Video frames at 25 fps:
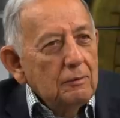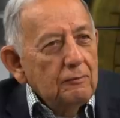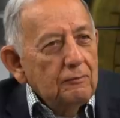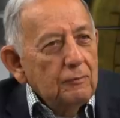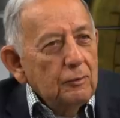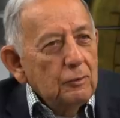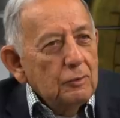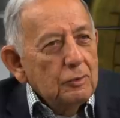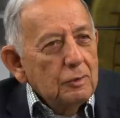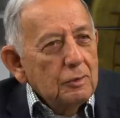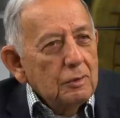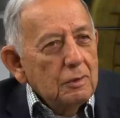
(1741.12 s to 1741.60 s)
in the
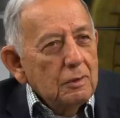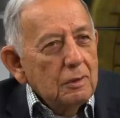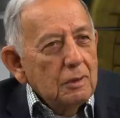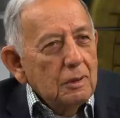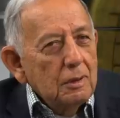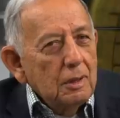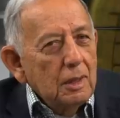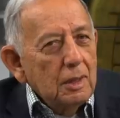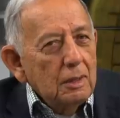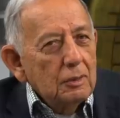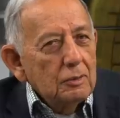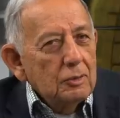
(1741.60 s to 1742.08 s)
future,
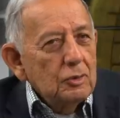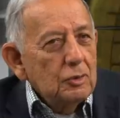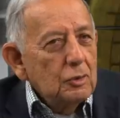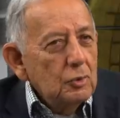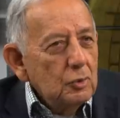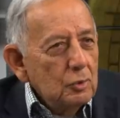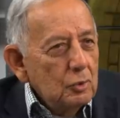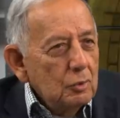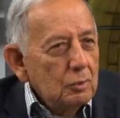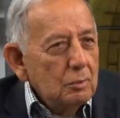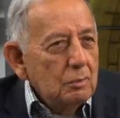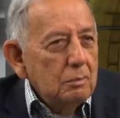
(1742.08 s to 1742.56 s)
and how
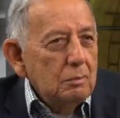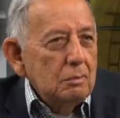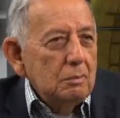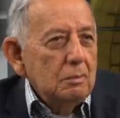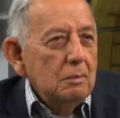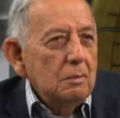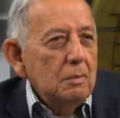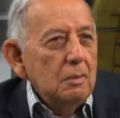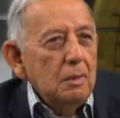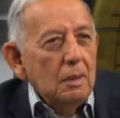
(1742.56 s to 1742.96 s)
soon?